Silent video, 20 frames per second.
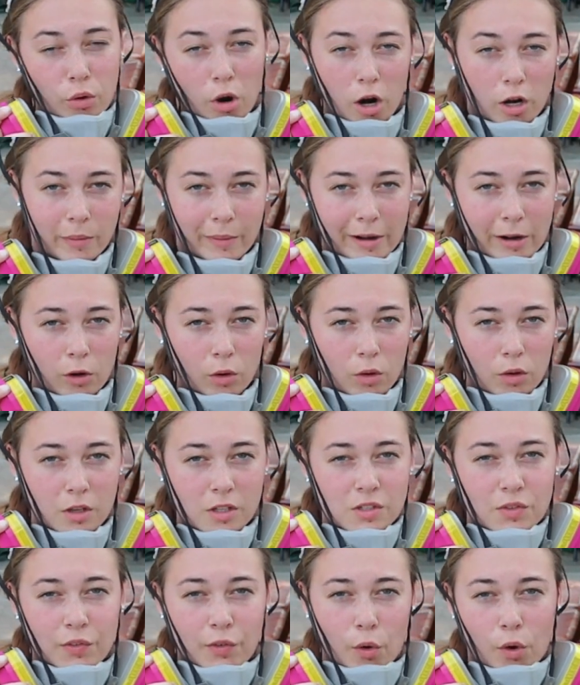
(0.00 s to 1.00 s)
hardware
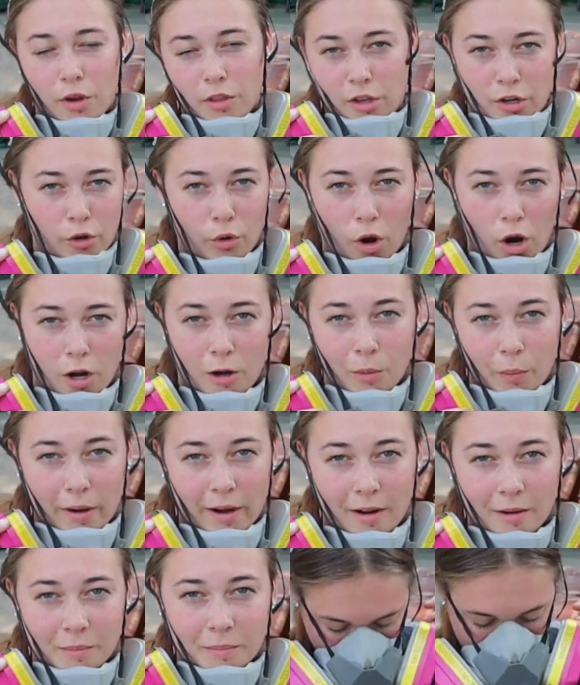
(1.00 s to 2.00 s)
holes for the new
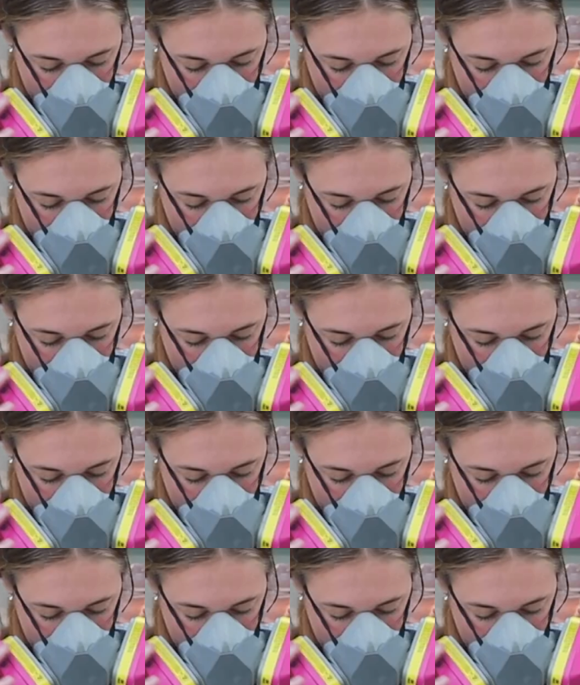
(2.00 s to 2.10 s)
hardware.